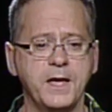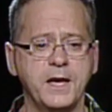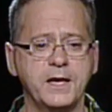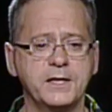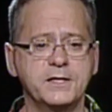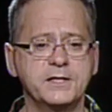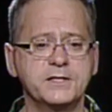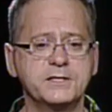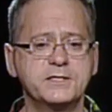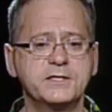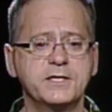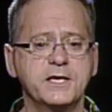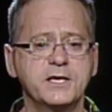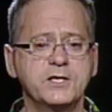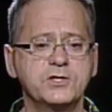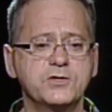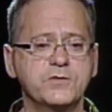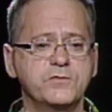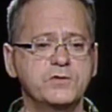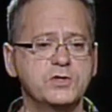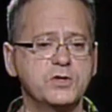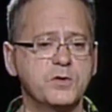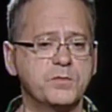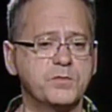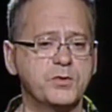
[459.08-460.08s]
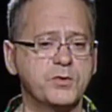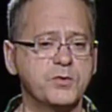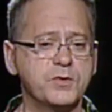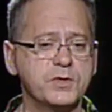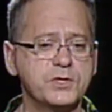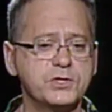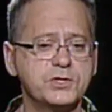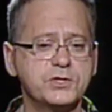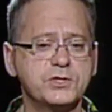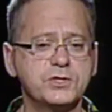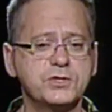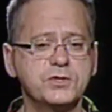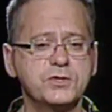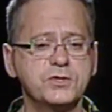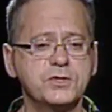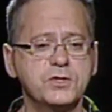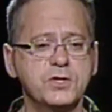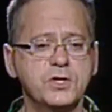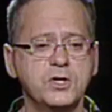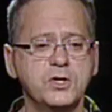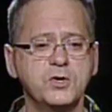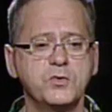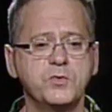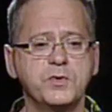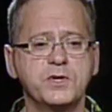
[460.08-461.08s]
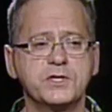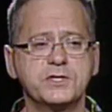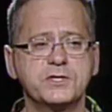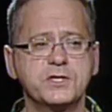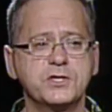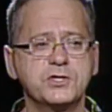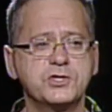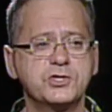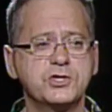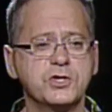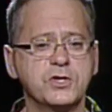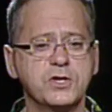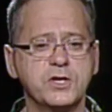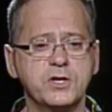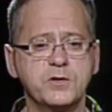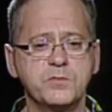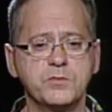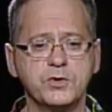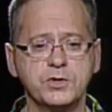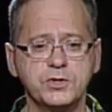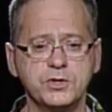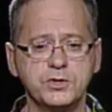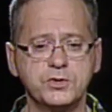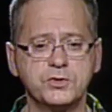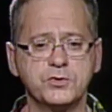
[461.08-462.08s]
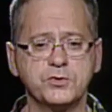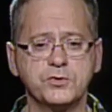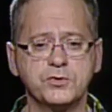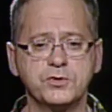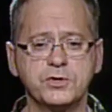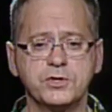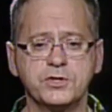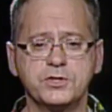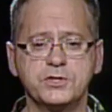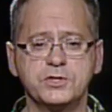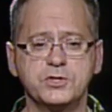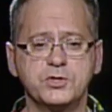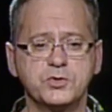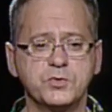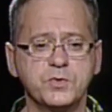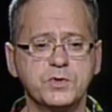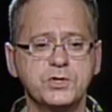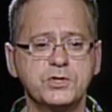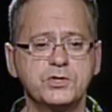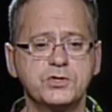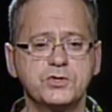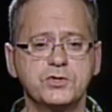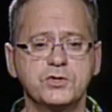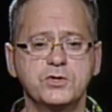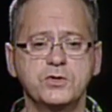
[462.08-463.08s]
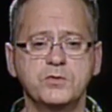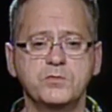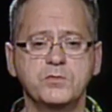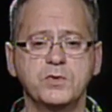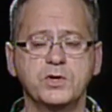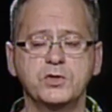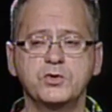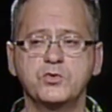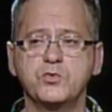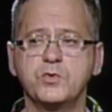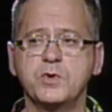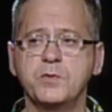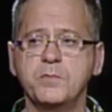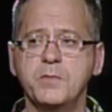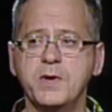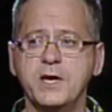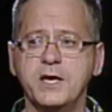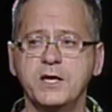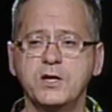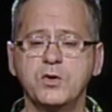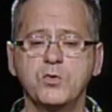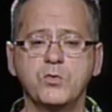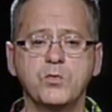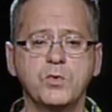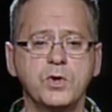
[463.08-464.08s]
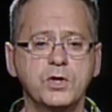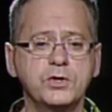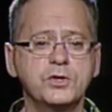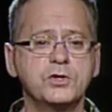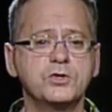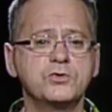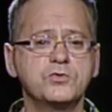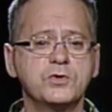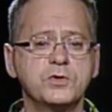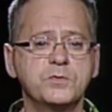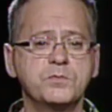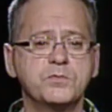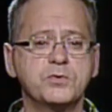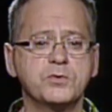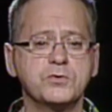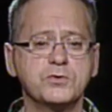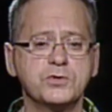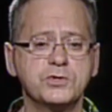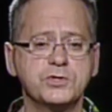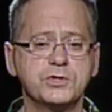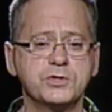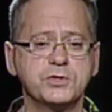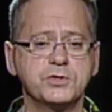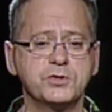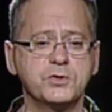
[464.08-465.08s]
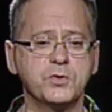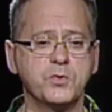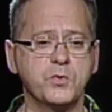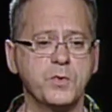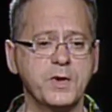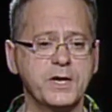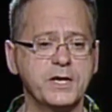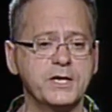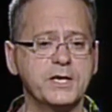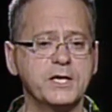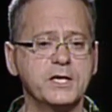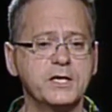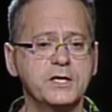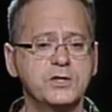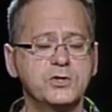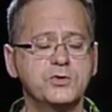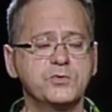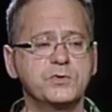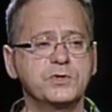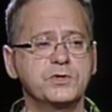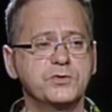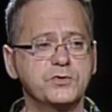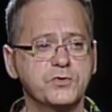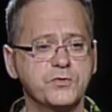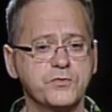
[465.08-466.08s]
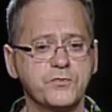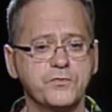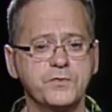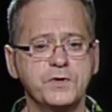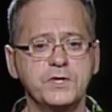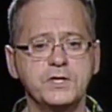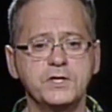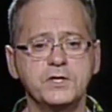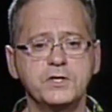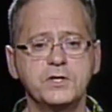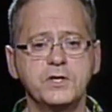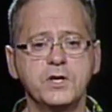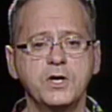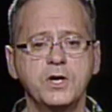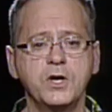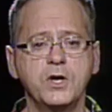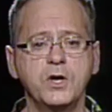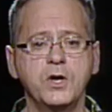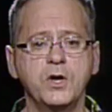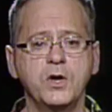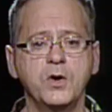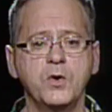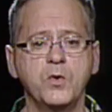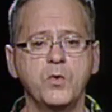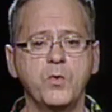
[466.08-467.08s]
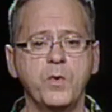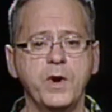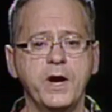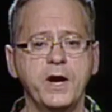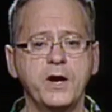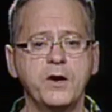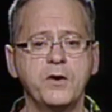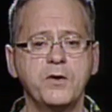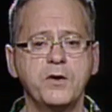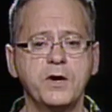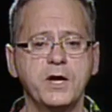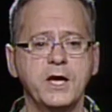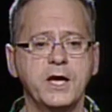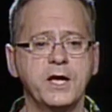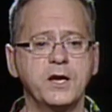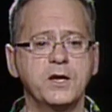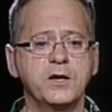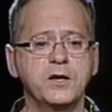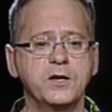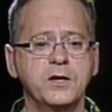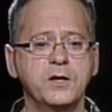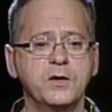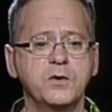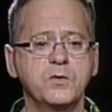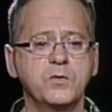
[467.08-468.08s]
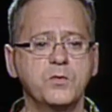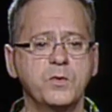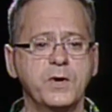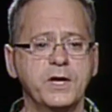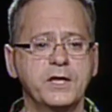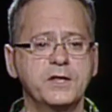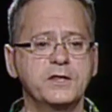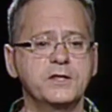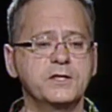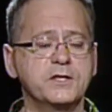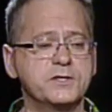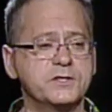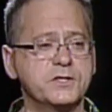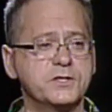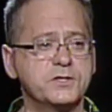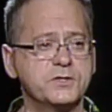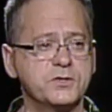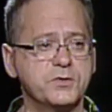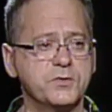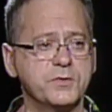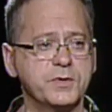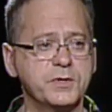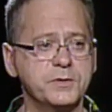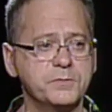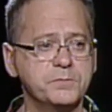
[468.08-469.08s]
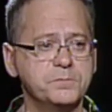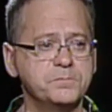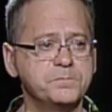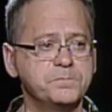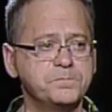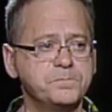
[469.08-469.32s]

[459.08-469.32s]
At this stage of the operation, we essentially monitor the situation but remain 100% ready to intervene where and when necessary.